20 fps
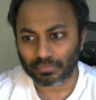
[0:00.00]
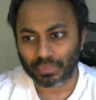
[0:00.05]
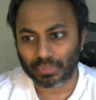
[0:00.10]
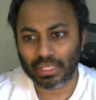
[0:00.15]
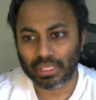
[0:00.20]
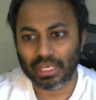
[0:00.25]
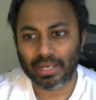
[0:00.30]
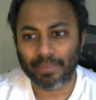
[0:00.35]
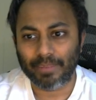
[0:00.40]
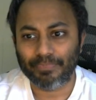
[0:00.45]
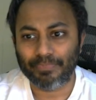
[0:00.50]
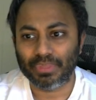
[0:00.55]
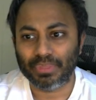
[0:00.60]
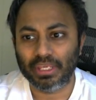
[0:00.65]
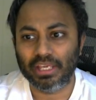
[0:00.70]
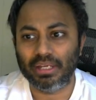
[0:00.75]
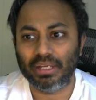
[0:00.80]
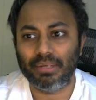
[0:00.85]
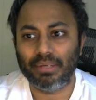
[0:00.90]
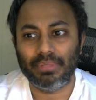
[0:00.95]

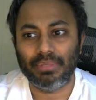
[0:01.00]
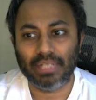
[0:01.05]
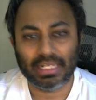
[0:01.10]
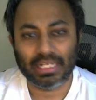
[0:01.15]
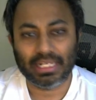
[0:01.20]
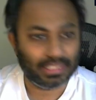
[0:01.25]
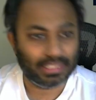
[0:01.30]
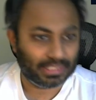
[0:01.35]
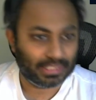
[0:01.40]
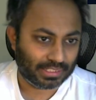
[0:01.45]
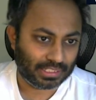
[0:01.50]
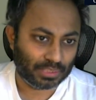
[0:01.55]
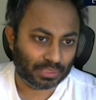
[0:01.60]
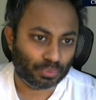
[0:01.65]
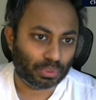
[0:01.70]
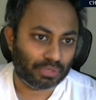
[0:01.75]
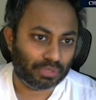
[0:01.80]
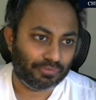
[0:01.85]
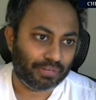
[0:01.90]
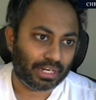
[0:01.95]
here knight c6 is
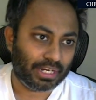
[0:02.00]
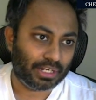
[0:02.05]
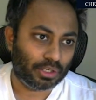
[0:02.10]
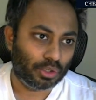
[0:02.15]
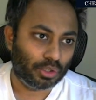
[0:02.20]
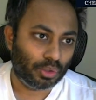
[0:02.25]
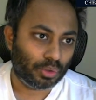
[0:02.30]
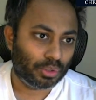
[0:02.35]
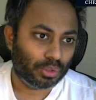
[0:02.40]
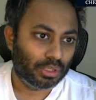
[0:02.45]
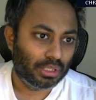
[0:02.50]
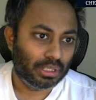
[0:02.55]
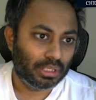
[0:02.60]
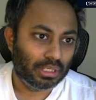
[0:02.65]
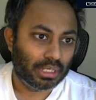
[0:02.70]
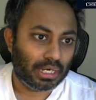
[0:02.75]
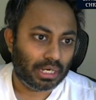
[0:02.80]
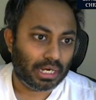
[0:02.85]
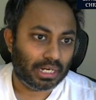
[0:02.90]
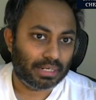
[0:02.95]
one way to go,
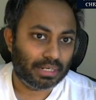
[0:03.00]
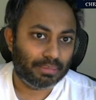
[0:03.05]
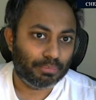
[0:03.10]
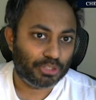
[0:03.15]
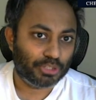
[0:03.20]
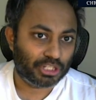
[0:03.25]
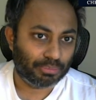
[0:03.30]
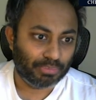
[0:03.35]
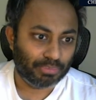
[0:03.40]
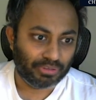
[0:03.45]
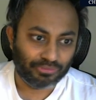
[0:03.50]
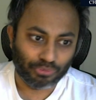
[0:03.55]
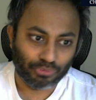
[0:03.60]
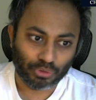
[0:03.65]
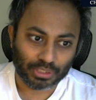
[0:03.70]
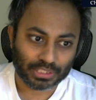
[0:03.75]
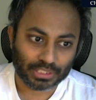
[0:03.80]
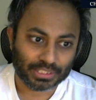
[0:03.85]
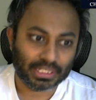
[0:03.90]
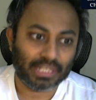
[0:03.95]
and bishop
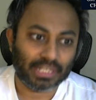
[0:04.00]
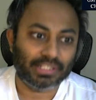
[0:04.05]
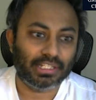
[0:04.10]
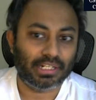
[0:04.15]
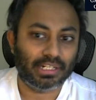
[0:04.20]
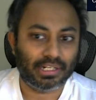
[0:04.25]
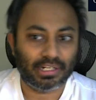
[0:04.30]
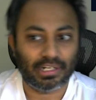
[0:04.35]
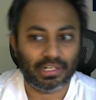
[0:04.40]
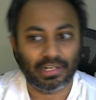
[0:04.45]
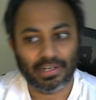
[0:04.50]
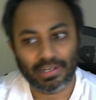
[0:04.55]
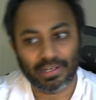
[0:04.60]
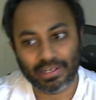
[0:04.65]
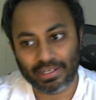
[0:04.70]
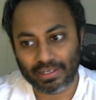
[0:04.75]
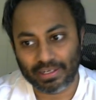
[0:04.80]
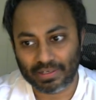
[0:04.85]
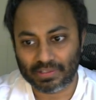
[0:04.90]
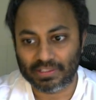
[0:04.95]
b4 is the other
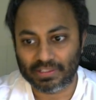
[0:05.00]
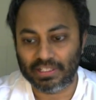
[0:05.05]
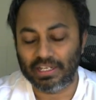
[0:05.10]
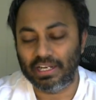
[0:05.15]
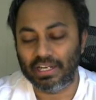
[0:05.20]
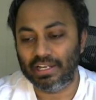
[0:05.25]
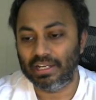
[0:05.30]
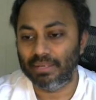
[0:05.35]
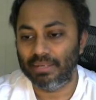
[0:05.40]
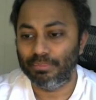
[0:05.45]
interesting idea.